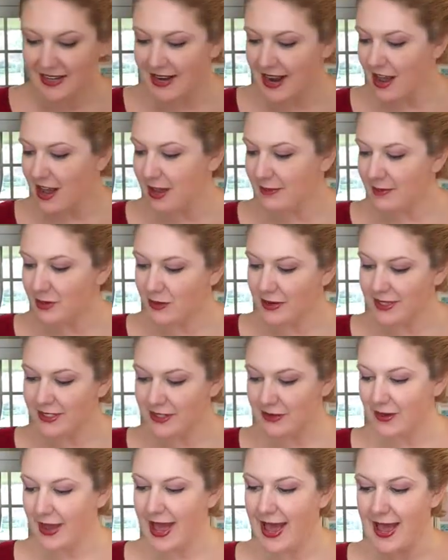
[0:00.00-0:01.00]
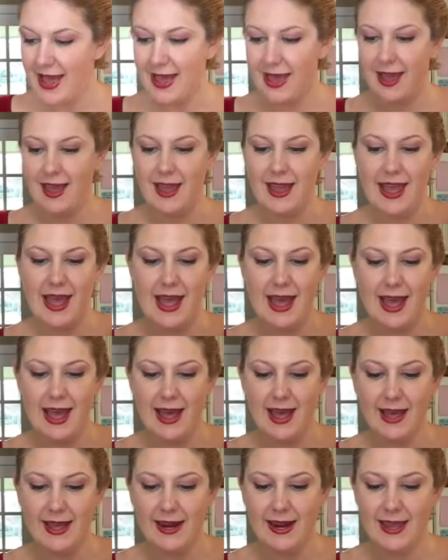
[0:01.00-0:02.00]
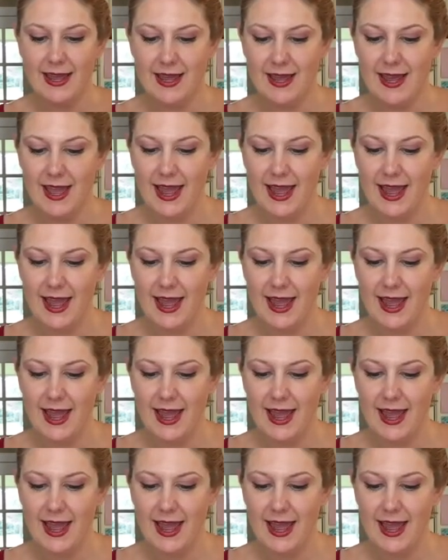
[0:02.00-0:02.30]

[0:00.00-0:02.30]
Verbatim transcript: Now I'm going to add